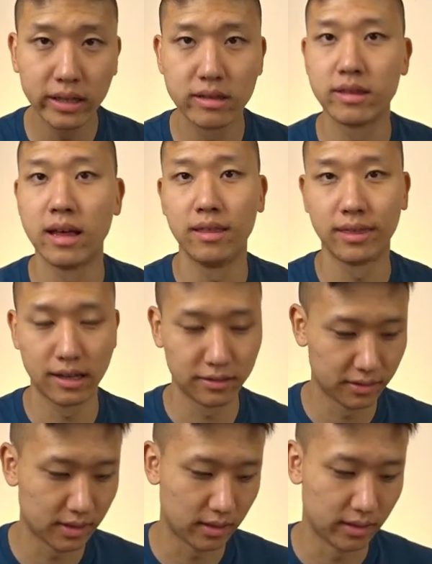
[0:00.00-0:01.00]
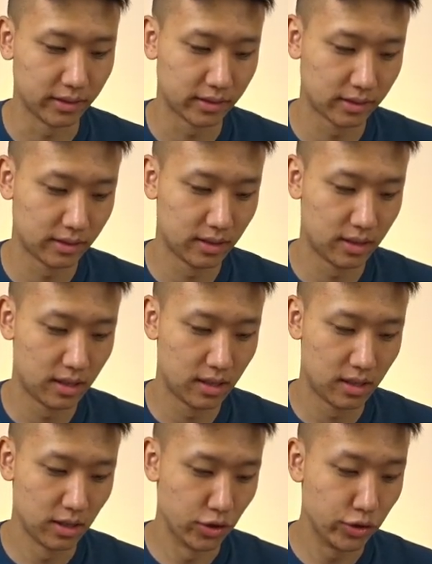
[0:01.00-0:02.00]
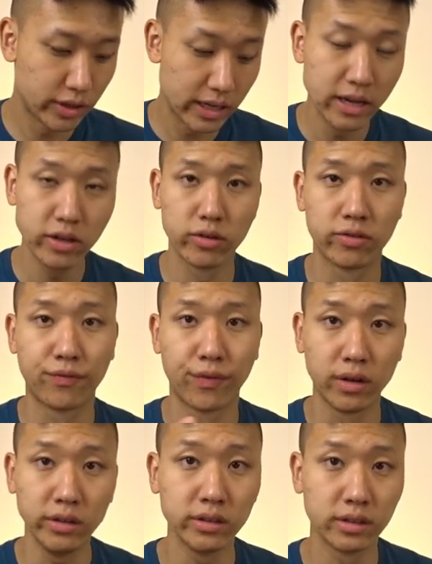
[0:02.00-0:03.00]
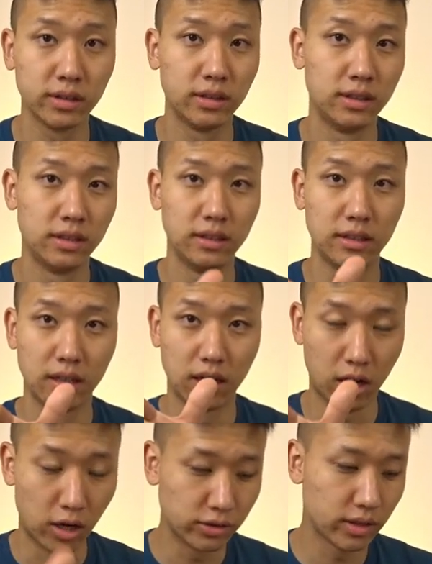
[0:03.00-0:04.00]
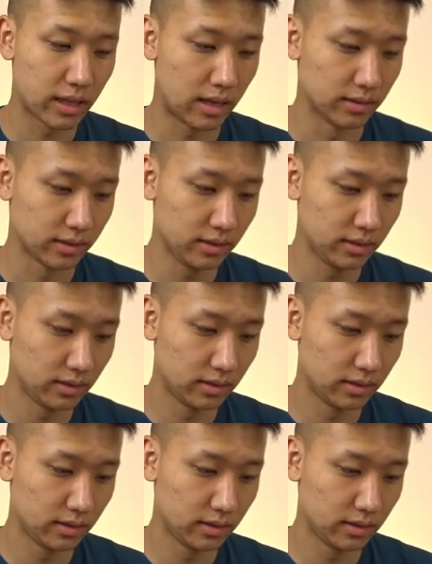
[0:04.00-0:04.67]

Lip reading: in $10,000, you could hit your first 100,000